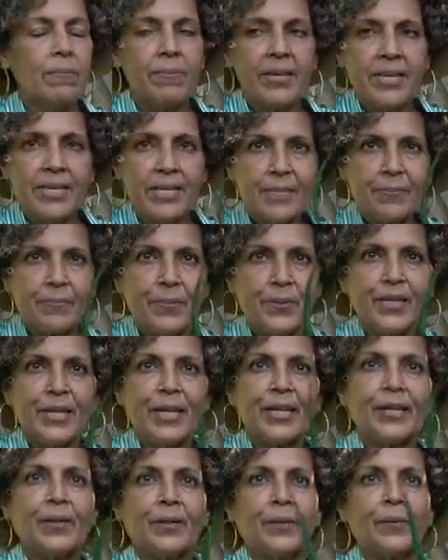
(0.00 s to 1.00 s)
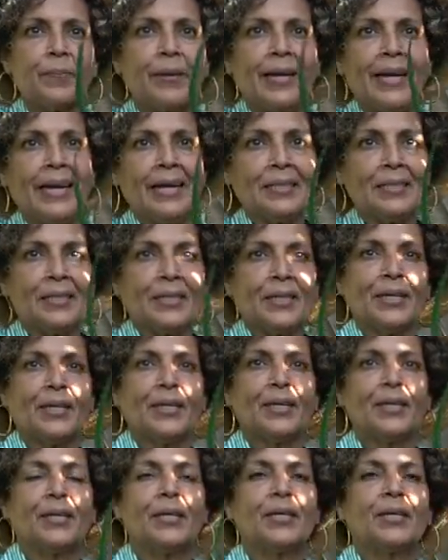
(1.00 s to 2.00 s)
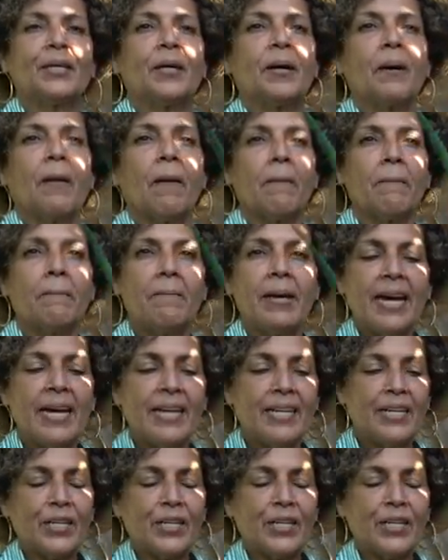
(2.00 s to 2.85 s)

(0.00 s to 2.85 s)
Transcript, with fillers: This particular plant made